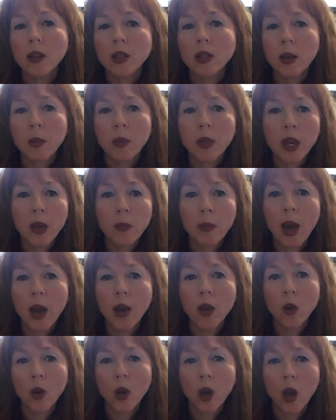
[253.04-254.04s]
Something
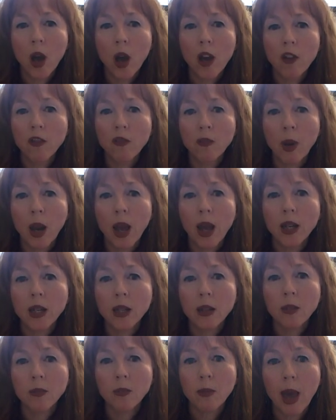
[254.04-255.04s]
about your life
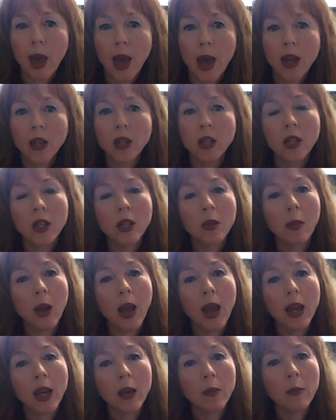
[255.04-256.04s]
packed into
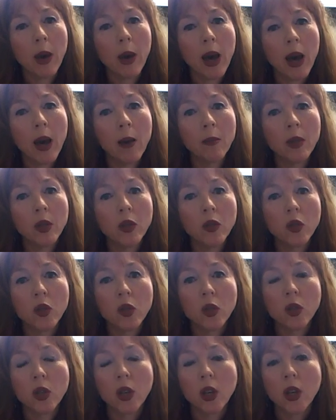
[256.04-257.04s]
black
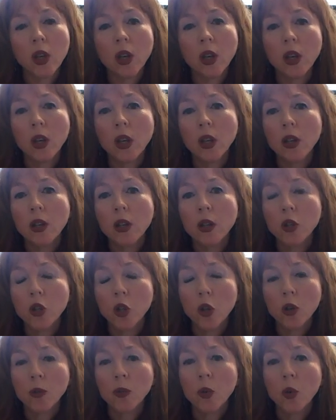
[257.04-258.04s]
compartments,
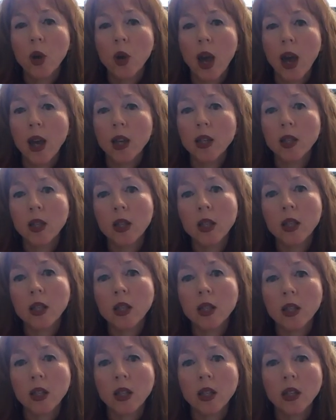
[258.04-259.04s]
durable
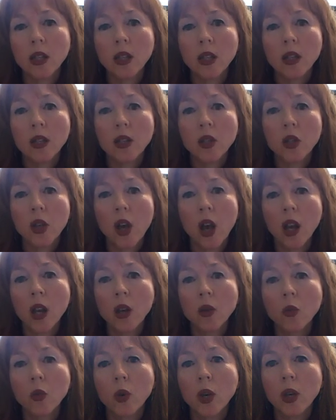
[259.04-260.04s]
cases,
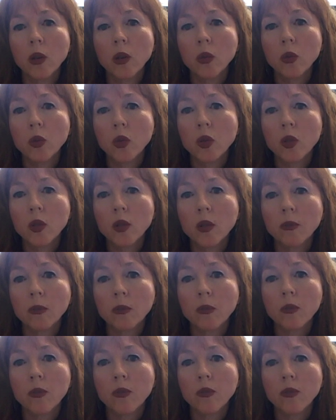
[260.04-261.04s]
silent wheels.
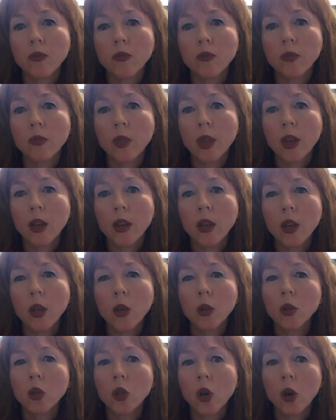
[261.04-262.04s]

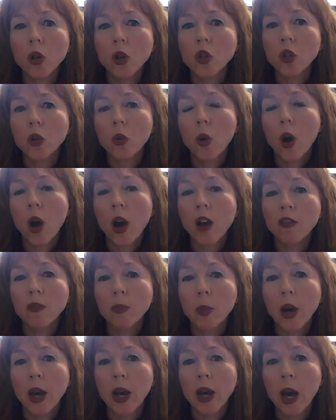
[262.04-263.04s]
You'll dodge your
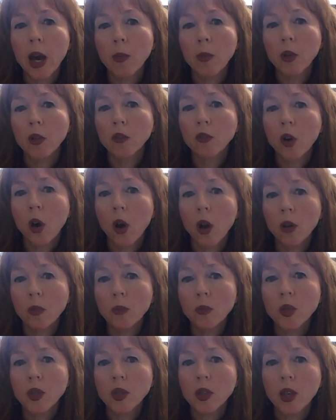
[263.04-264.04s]
wife by a couple of
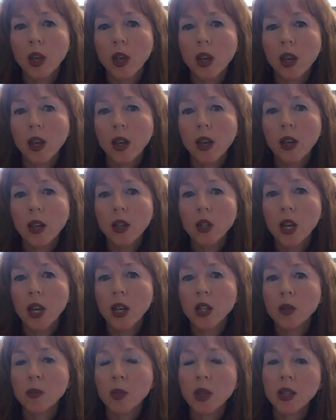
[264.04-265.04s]
columns.
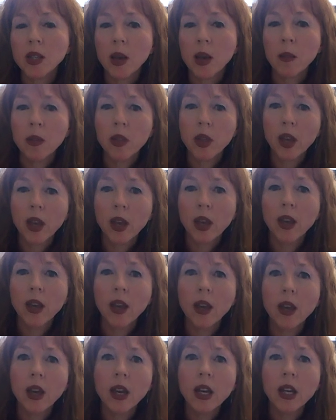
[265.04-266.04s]
Text me something.
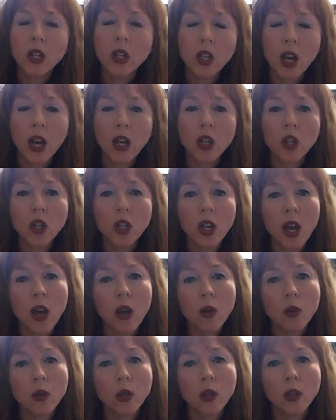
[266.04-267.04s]

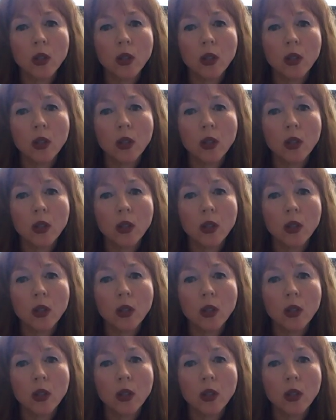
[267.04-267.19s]
Touchdown.